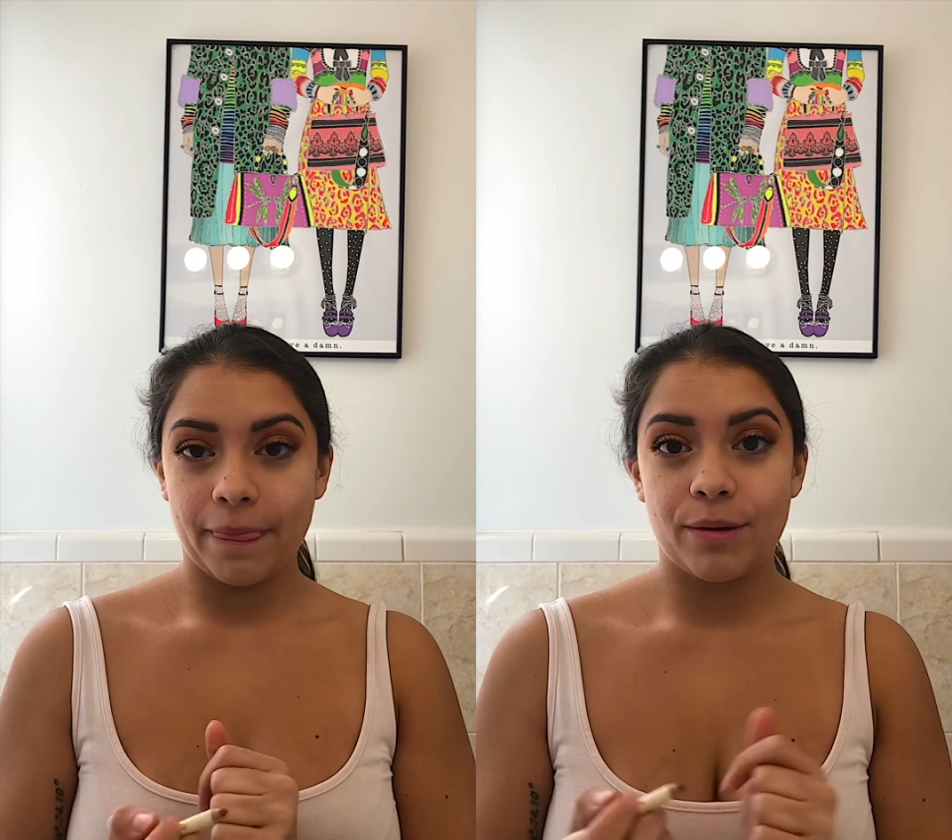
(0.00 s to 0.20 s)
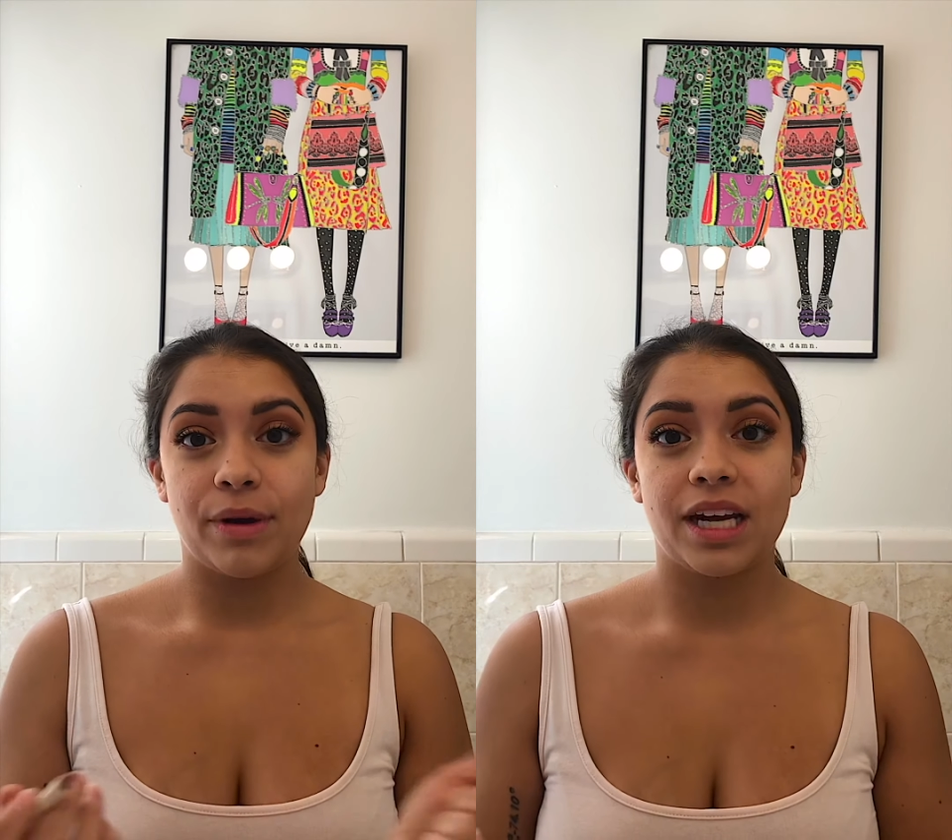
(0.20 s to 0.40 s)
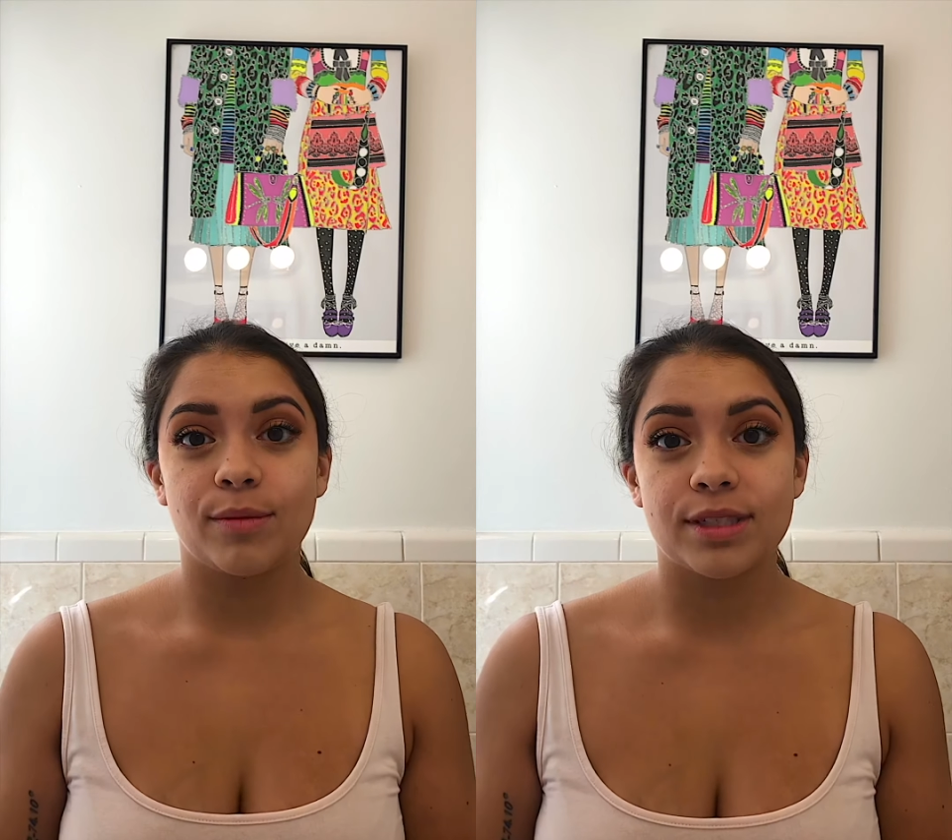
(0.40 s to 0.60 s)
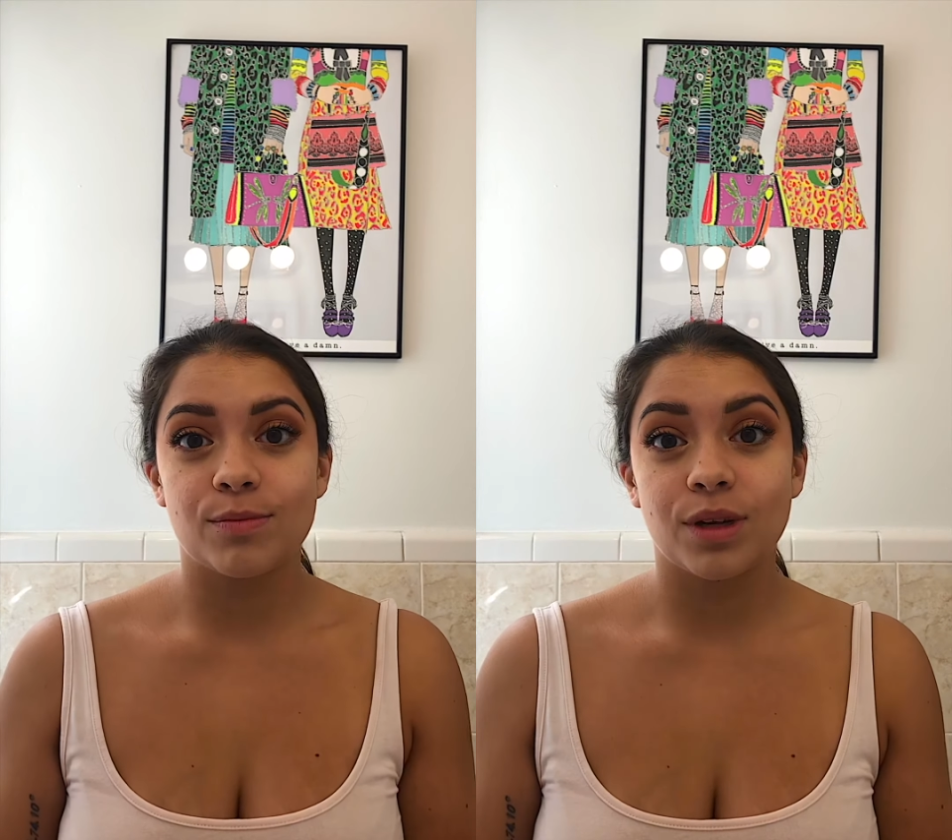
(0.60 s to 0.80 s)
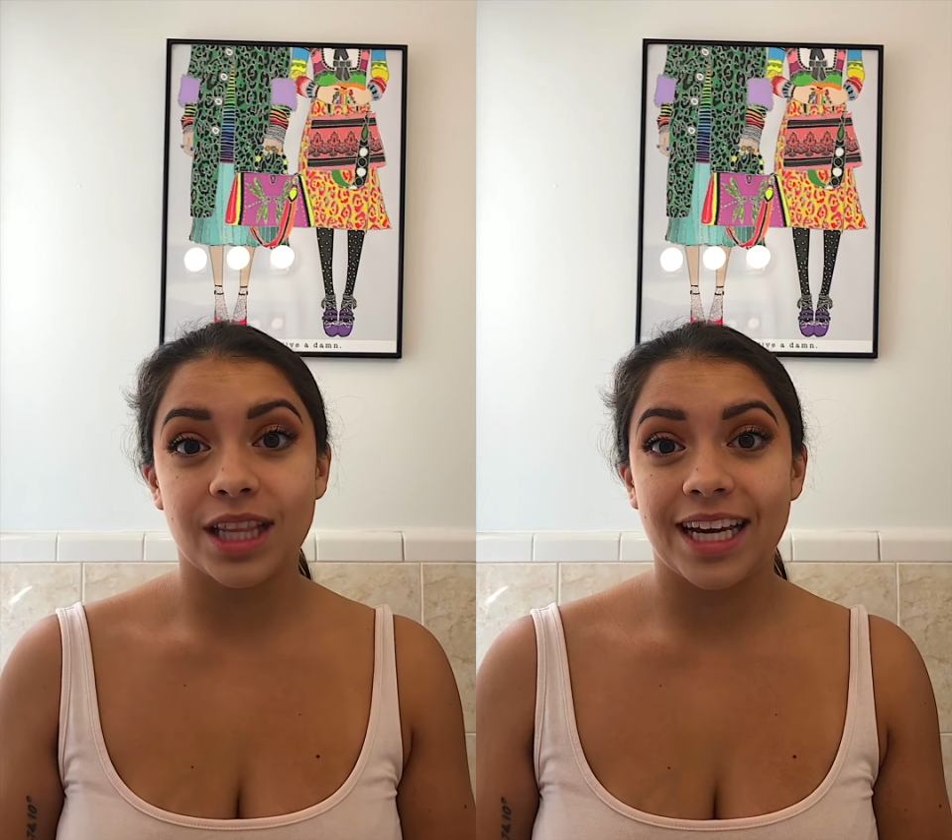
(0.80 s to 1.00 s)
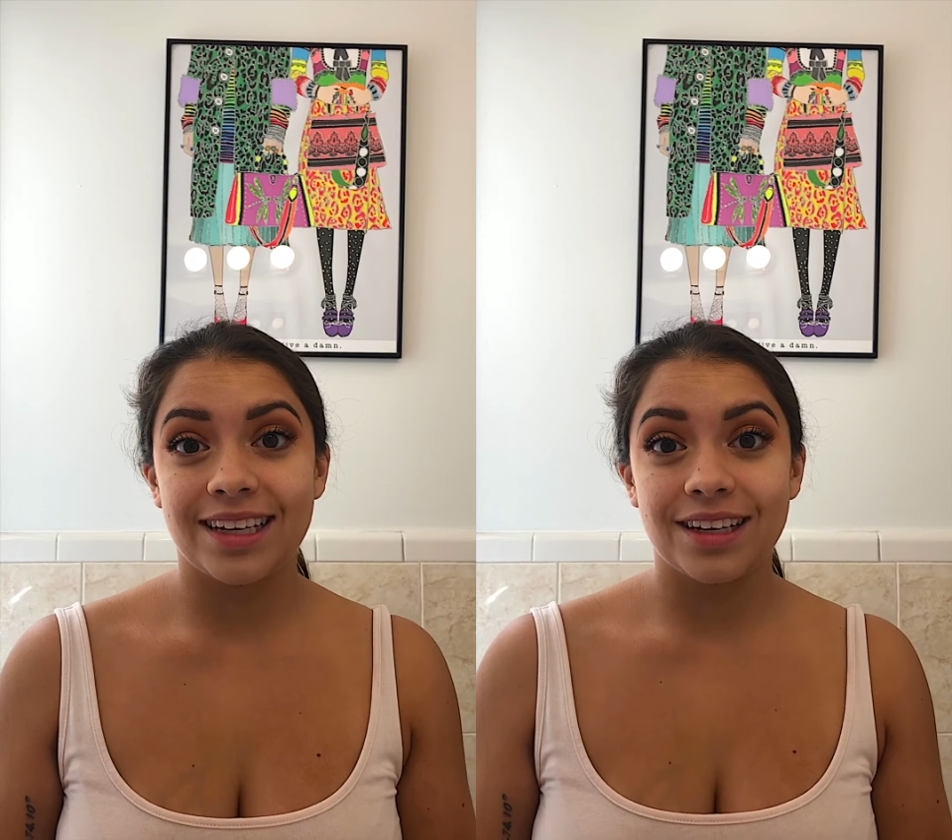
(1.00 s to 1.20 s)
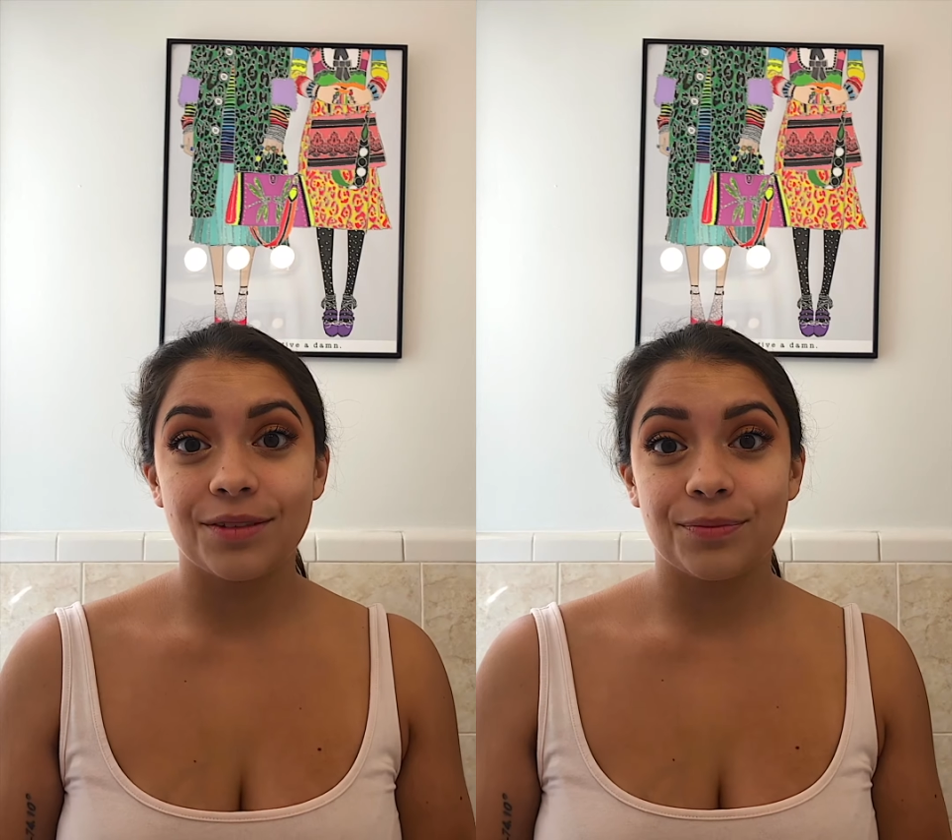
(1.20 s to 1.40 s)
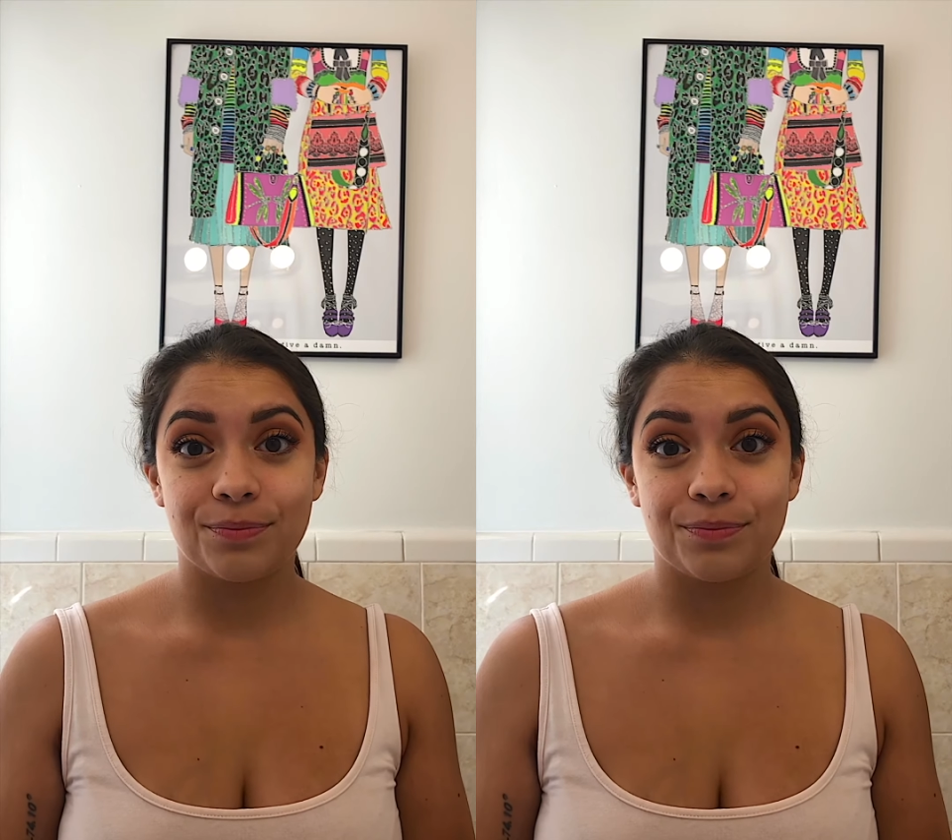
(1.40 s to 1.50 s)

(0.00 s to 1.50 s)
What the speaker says: My name is Milena,